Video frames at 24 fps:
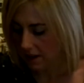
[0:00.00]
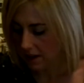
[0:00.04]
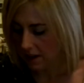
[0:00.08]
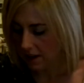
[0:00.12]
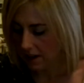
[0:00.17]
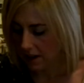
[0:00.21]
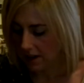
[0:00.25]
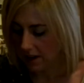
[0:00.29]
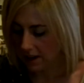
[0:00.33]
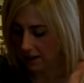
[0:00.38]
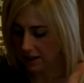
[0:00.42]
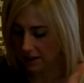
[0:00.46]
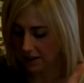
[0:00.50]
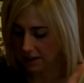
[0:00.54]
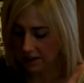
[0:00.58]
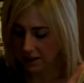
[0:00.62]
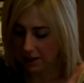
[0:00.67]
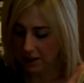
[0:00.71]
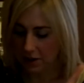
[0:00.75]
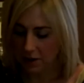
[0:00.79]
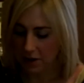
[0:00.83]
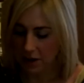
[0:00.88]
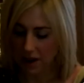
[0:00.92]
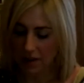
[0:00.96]
And
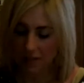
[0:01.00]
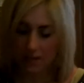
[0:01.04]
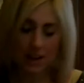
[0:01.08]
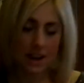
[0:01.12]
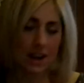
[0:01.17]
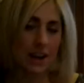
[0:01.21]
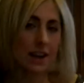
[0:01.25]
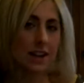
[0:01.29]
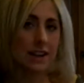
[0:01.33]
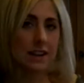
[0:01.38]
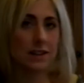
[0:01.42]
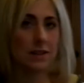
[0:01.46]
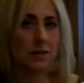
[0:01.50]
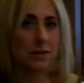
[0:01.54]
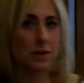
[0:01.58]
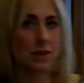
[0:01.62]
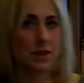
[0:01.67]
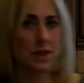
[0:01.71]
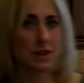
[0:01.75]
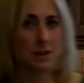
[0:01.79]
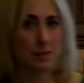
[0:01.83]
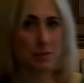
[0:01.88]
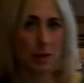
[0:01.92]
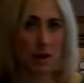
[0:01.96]
go heavy-handed with
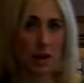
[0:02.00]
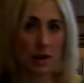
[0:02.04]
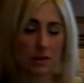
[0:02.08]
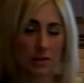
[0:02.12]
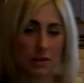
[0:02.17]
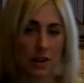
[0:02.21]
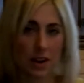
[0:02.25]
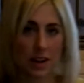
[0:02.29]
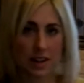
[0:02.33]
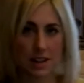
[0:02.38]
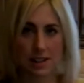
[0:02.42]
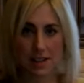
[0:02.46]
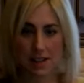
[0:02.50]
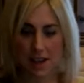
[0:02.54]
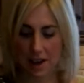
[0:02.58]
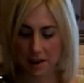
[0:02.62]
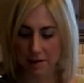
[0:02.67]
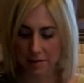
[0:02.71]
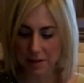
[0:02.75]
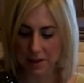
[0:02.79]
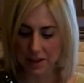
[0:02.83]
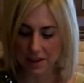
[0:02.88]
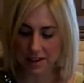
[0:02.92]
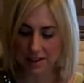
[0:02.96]
this brown rice.
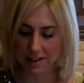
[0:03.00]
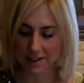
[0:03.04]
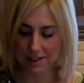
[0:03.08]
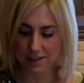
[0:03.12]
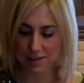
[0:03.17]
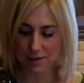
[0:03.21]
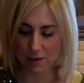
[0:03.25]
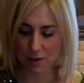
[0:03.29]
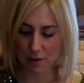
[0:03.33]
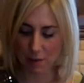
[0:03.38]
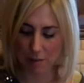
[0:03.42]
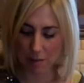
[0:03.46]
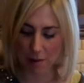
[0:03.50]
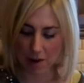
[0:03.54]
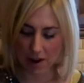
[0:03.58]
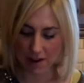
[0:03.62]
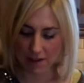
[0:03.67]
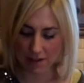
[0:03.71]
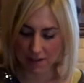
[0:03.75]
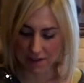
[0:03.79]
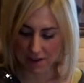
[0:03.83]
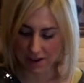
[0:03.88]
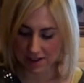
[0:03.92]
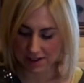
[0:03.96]
I'm eating this for
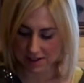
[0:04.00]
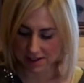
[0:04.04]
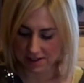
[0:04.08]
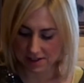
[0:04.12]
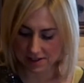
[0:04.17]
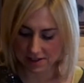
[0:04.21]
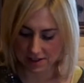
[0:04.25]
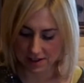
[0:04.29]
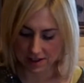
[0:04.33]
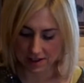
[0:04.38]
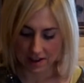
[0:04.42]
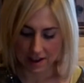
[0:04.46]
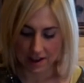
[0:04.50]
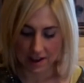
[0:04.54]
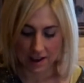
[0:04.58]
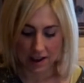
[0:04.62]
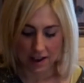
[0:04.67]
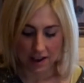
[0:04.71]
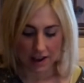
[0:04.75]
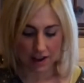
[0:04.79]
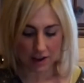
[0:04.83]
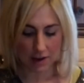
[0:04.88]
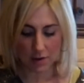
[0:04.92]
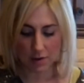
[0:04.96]
breakfast.
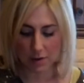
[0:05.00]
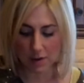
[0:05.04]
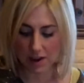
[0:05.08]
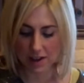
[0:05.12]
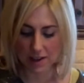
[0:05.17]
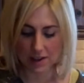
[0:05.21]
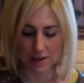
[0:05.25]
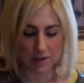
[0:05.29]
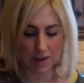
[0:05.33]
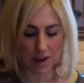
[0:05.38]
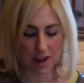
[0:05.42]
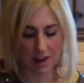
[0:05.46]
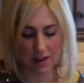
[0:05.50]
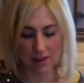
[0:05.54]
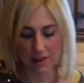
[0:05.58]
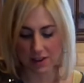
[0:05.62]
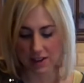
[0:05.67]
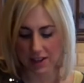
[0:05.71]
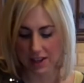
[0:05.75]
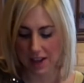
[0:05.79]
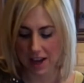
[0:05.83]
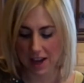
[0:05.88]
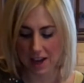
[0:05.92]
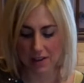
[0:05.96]
I don't want you counting
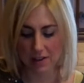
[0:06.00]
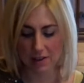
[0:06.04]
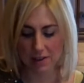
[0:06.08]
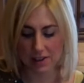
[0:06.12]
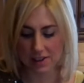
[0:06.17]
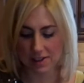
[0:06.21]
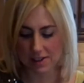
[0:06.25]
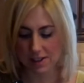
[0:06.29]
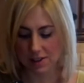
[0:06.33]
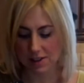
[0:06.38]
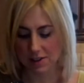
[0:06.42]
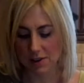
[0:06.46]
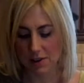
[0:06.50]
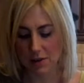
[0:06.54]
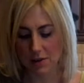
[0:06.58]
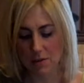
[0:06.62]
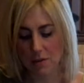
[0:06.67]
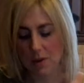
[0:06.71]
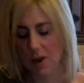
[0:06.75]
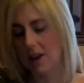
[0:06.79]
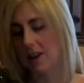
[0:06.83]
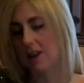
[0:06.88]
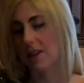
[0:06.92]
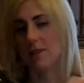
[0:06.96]
calories. I don't
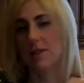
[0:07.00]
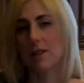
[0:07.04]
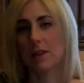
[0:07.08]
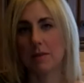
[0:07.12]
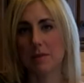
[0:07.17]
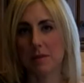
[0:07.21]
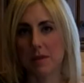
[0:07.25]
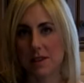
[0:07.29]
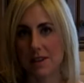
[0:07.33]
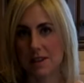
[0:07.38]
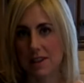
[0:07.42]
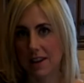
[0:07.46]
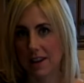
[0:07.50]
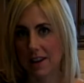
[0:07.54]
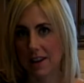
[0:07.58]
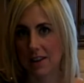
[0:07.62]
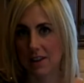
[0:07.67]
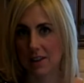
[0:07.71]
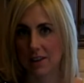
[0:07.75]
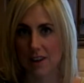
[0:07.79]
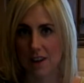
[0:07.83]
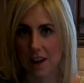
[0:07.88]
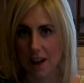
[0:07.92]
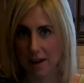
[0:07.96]
want you limiting
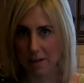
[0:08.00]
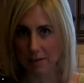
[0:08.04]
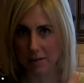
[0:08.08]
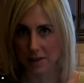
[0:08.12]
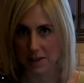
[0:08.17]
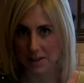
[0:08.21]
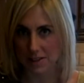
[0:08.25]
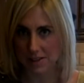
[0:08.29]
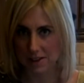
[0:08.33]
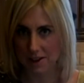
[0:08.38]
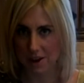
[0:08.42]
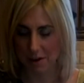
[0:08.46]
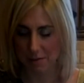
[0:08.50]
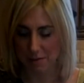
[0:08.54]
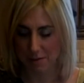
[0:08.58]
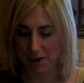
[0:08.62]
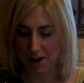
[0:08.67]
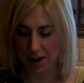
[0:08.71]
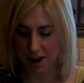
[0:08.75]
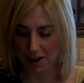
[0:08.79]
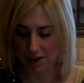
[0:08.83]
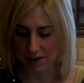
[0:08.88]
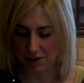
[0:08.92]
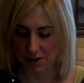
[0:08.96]
your complex
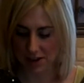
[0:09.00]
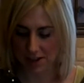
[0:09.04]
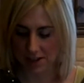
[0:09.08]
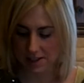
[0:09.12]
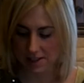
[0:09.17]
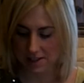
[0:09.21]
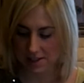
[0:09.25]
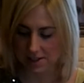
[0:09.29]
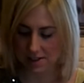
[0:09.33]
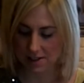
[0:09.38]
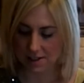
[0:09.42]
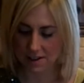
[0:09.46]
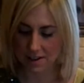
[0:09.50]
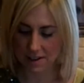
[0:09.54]
carbohydrates.